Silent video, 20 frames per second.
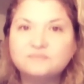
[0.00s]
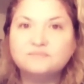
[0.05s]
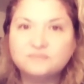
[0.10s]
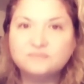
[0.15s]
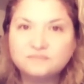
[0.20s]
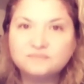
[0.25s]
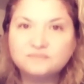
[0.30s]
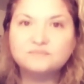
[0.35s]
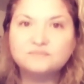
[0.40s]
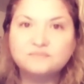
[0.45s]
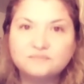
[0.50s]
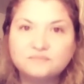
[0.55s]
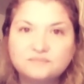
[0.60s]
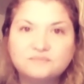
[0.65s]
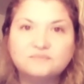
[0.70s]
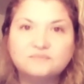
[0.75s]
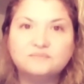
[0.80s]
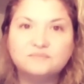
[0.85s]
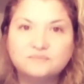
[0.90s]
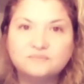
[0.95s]
I hear
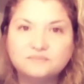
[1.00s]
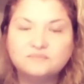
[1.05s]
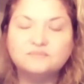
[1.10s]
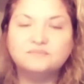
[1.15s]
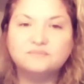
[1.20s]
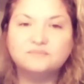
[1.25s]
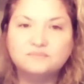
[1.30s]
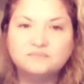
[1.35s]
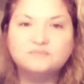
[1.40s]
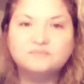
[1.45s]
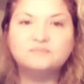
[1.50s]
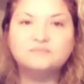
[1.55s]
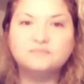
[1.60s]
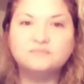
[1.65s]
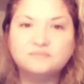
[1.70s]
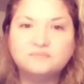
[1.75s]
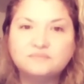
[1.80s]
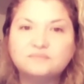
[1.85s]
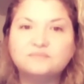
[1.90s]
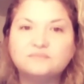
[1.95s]
stories from
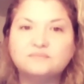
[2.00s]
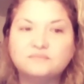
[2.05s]
nurses